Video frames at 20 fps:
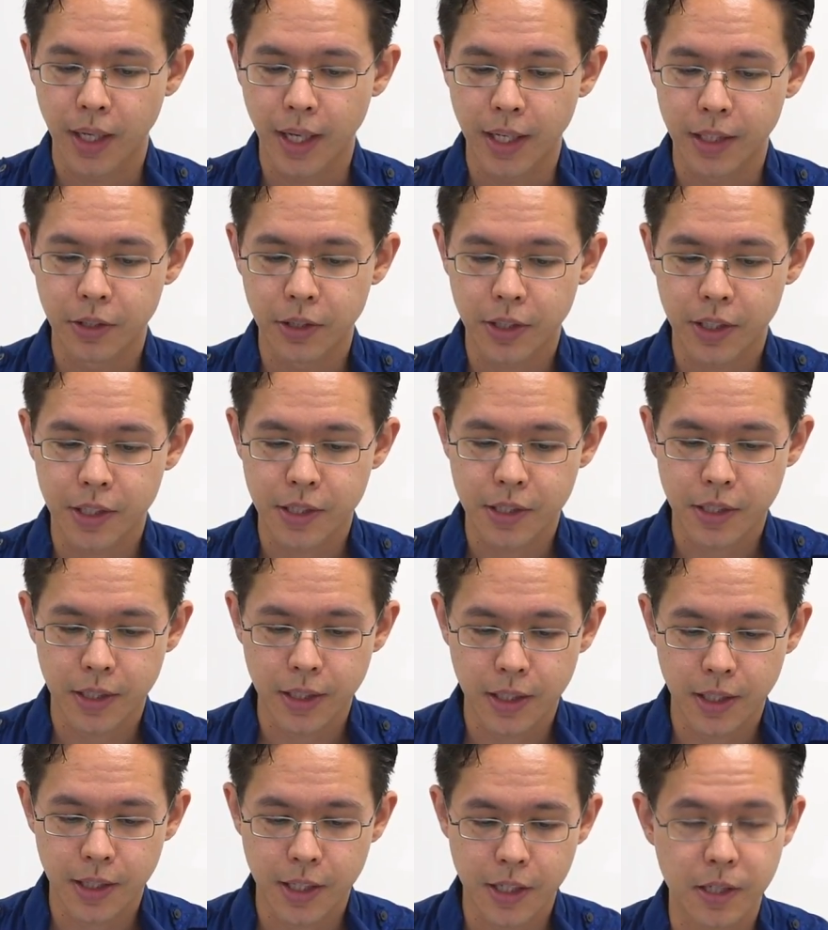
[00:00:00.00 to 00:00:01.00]
And you can
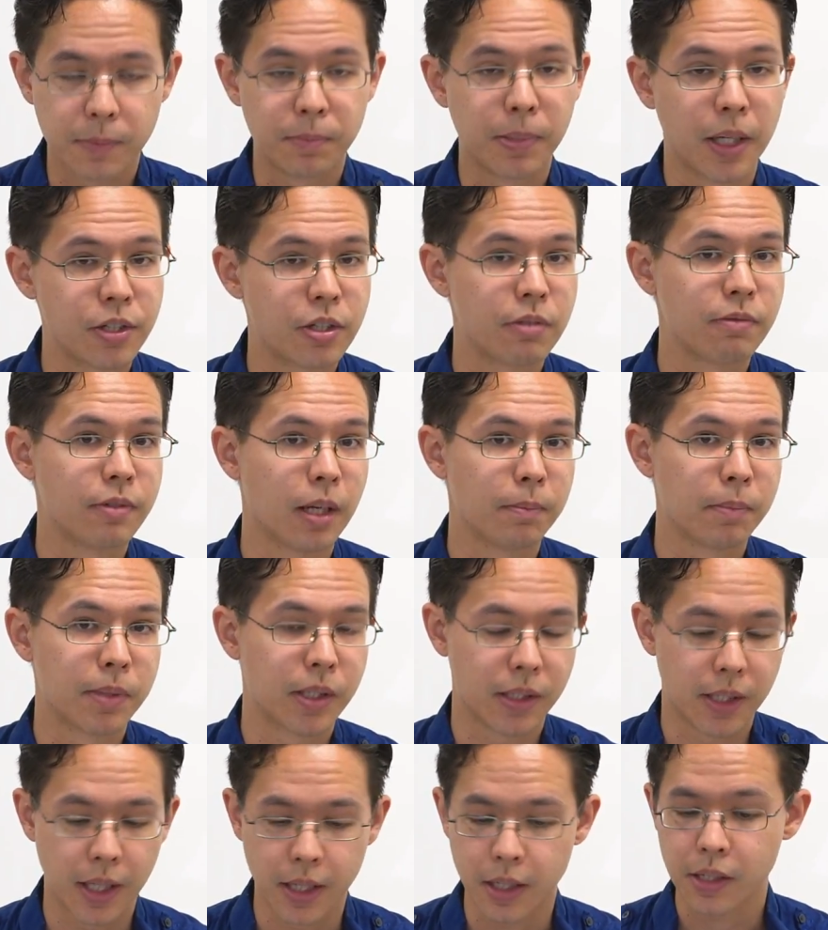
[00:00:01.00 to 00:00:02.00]
see that there's a bunch of
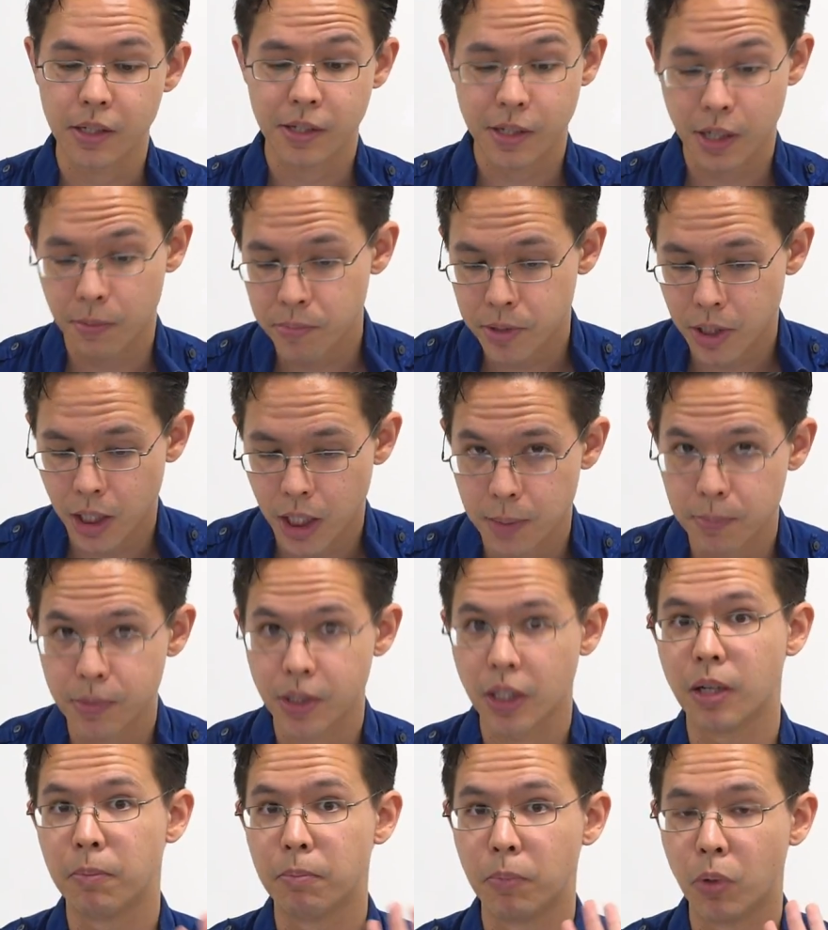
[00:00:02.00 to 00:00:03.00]
numbers in there.
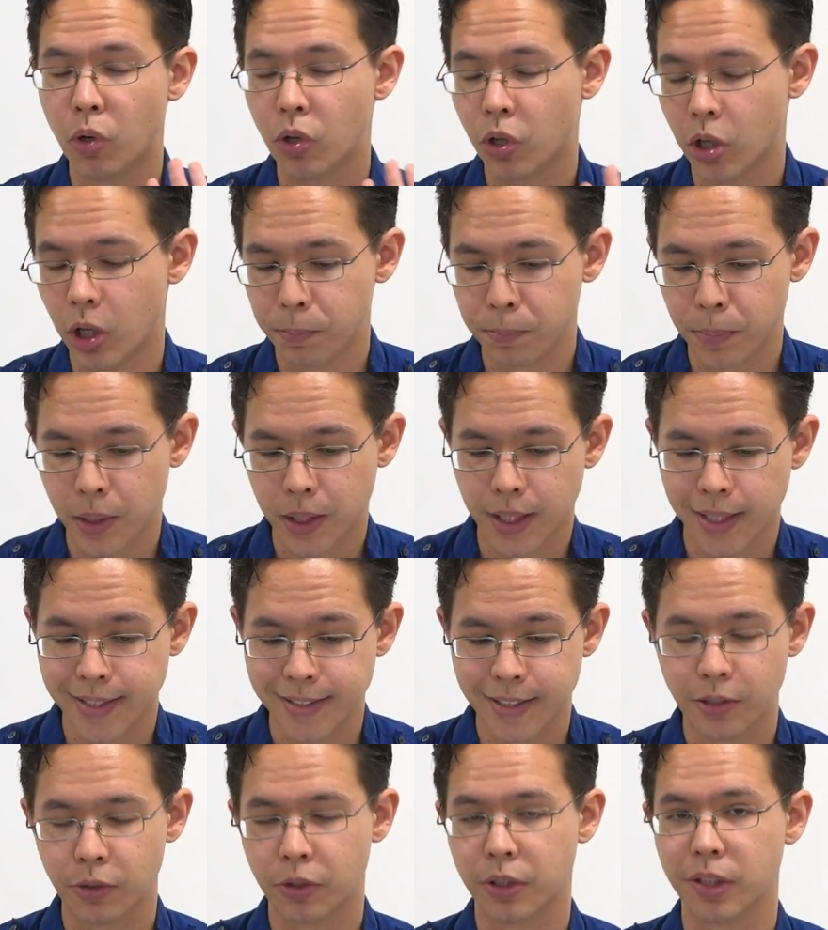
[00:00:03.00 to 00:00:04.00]
Sometimes a more
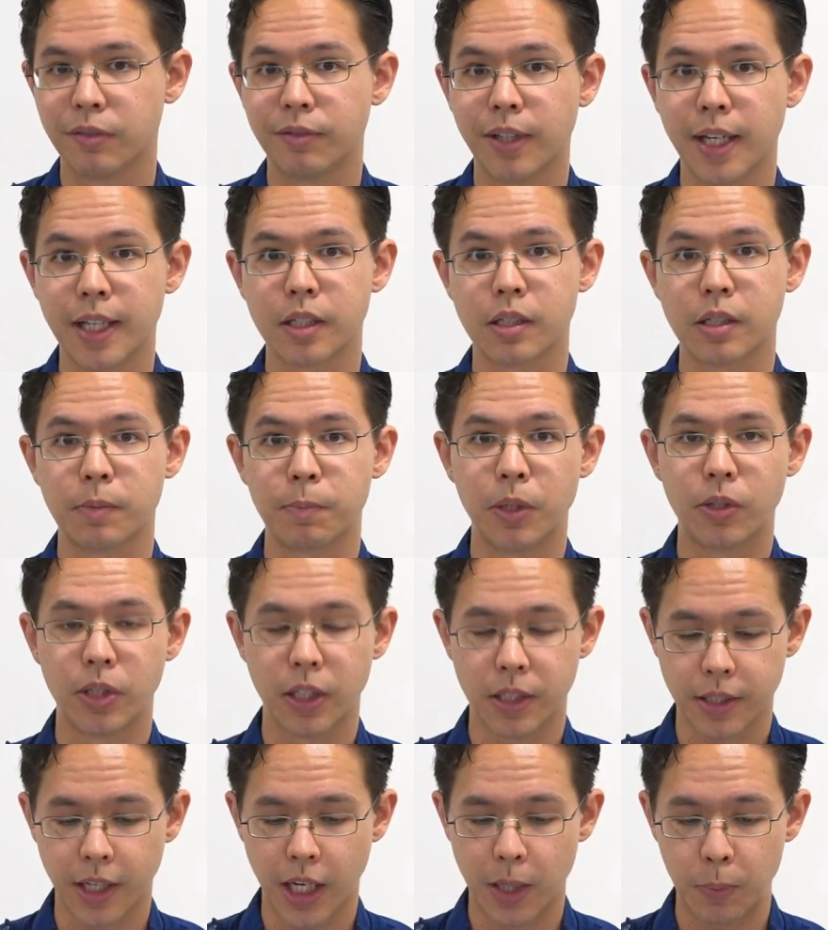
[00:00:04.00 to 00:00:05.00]
complicated or advanced
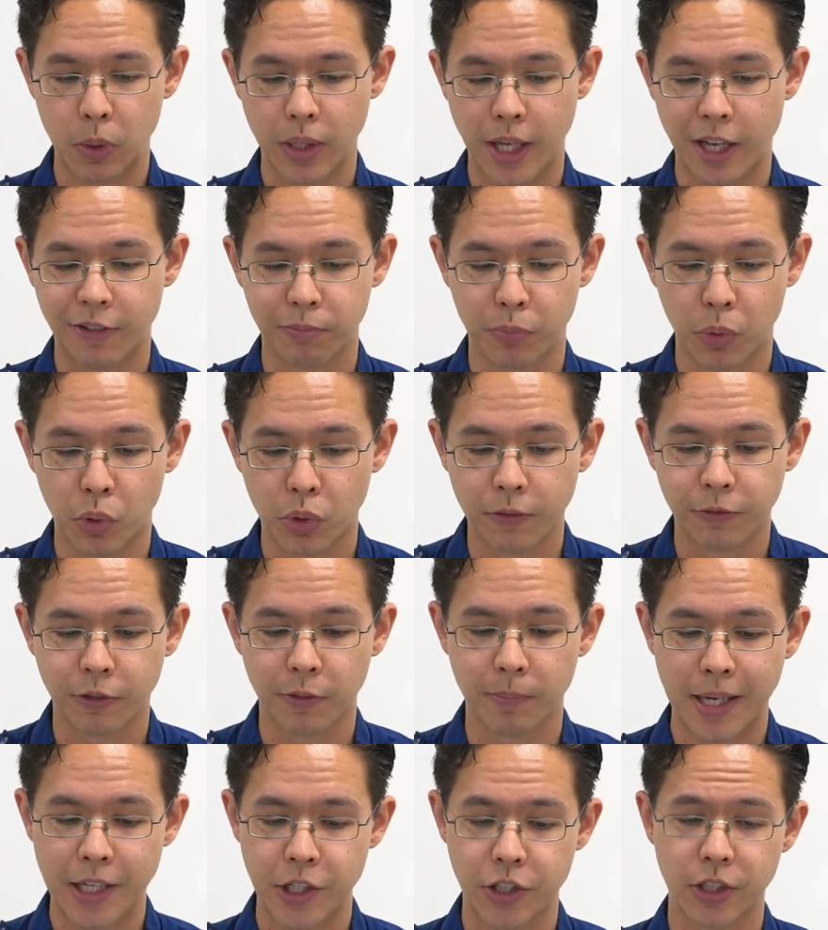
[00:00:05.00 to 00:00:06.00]
periodic table will have more
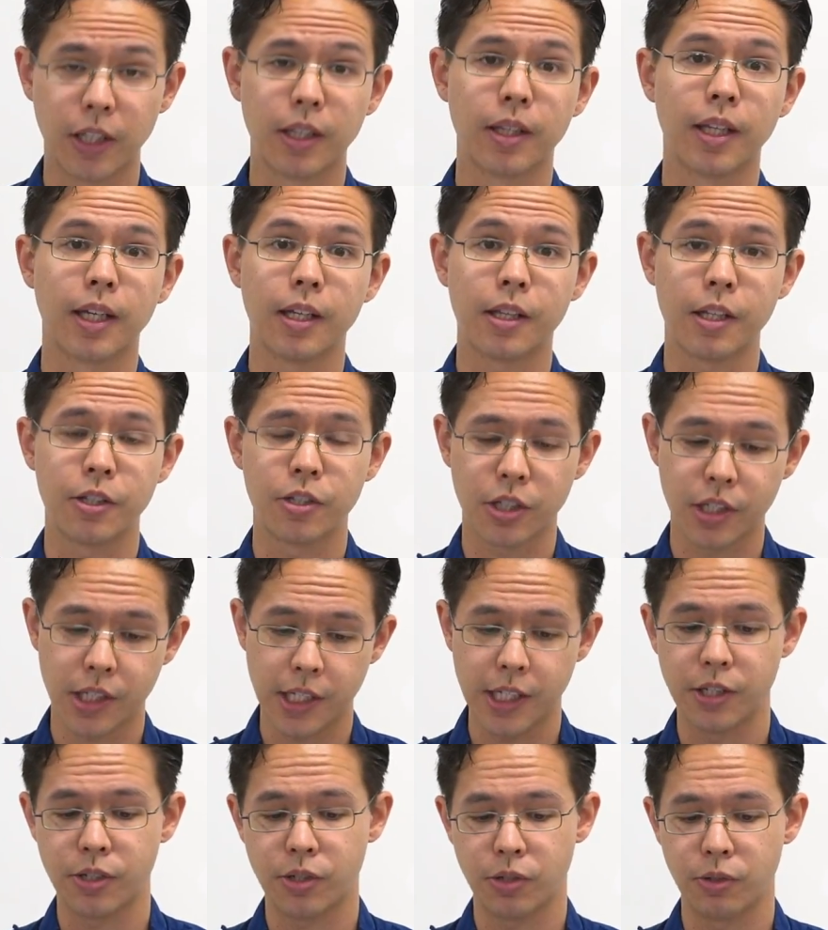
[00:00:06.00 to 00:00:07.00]
information in there than
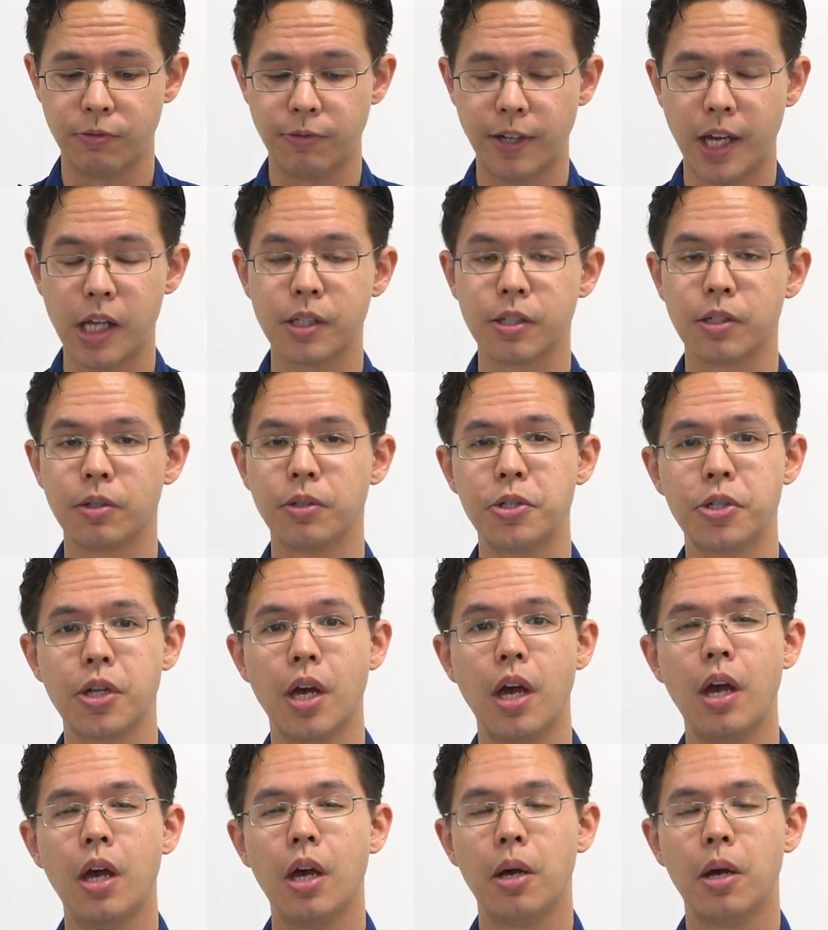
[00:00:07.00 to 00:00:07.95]
just these two values.